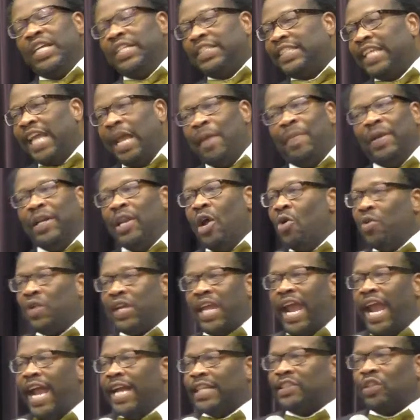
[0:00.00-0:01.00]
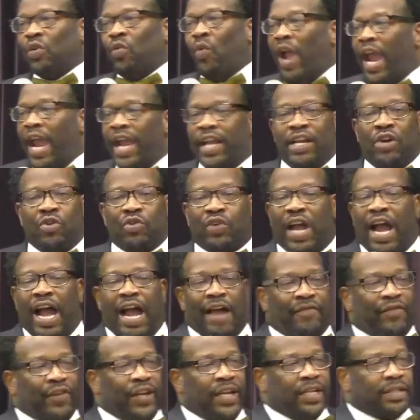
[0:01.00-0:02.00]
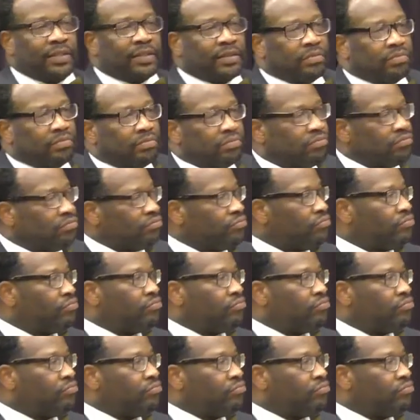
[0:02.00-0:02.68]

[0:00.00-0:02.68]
he said, but don't cast away your confidence.